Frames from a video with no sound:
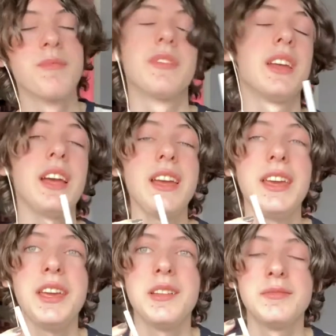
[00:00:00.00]

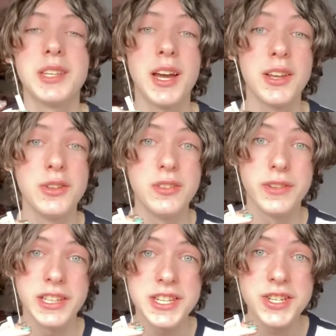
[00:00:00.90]
I got a new
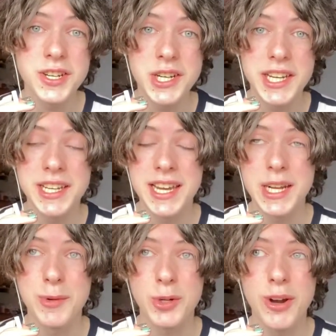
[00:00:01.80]
villager in
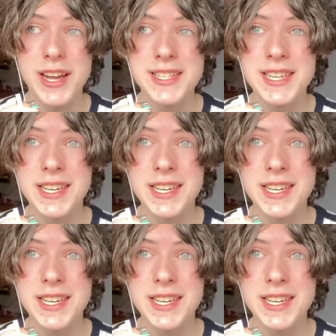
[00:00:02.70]
Animal Crossing,